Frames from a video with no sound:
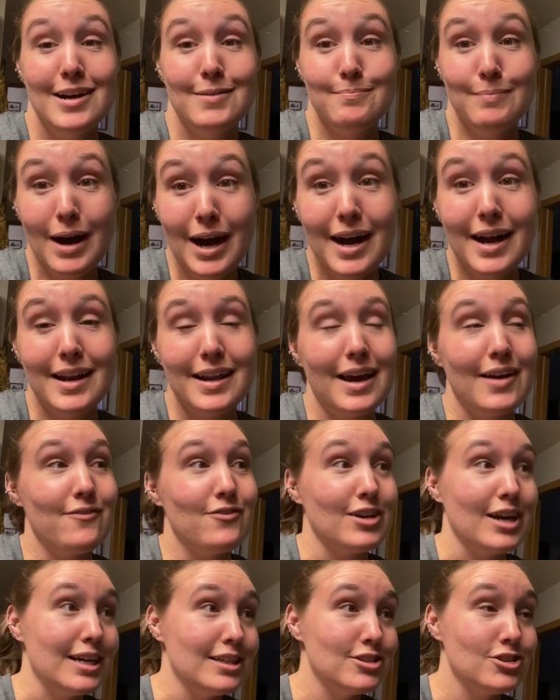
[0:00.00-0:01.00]
But I
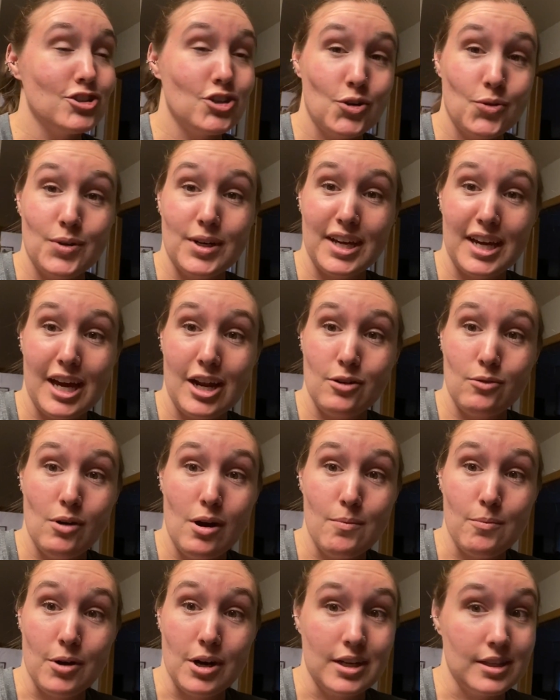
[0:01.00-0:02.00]
forgot to show you what I got at
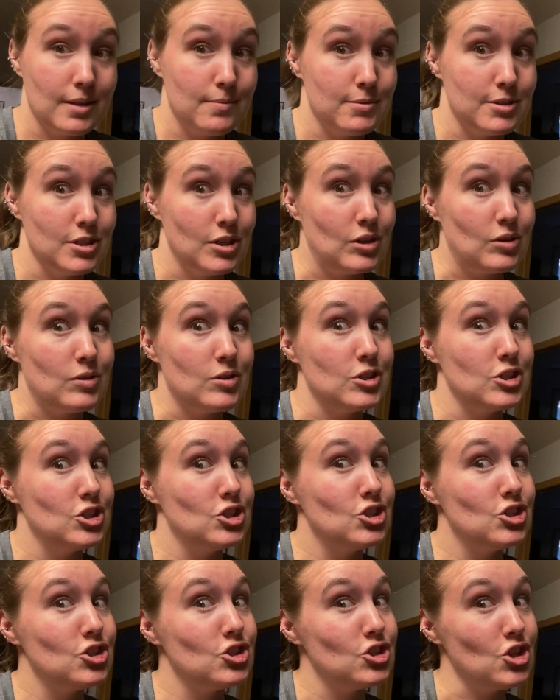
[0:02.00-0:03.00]
Walmart, and let me tell you, it is
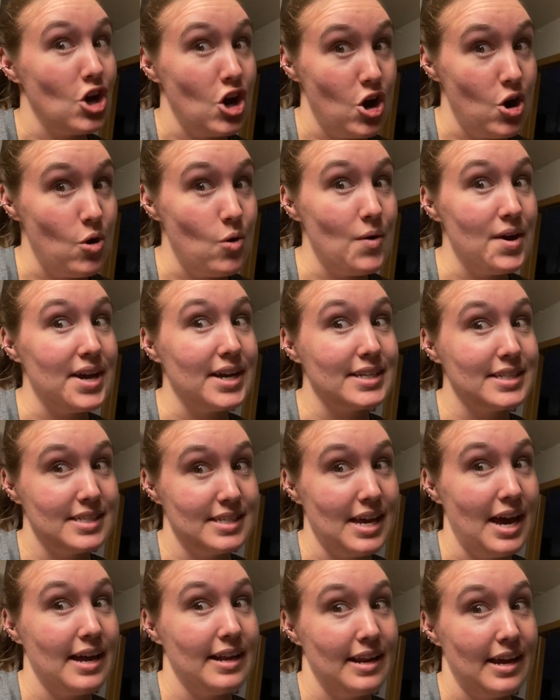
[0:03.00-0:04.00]
so
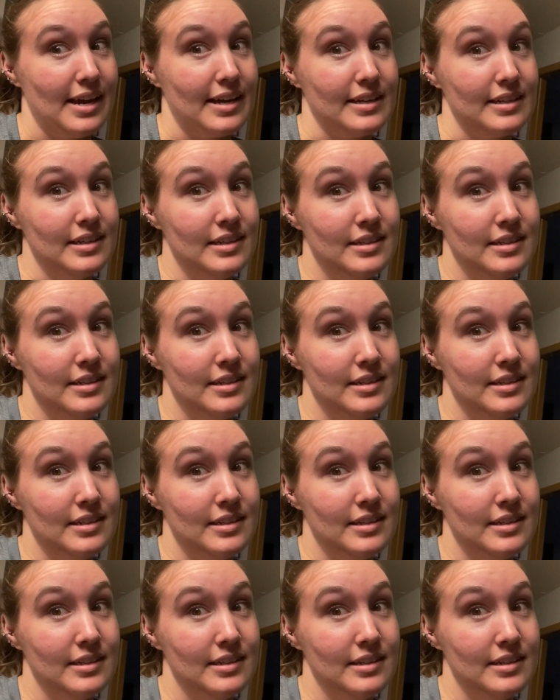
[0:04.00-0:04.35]
exciting.